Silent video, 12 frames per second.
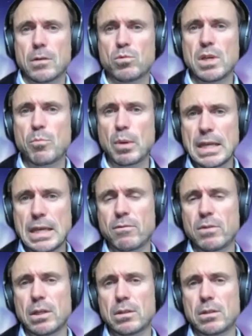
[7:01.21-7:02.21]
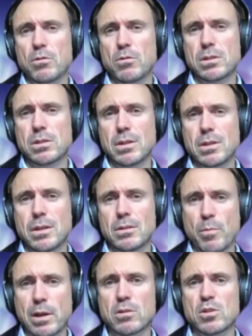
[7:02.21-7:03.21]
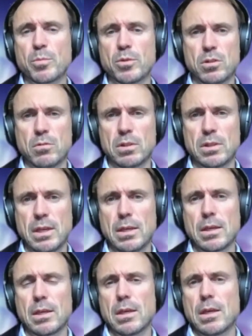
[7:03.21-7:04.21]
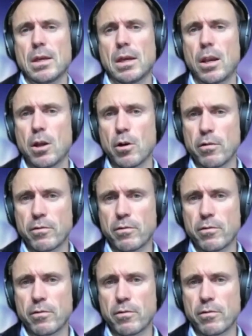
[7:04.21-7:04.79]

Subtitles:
We believe that there's tremendous opportunity, a lot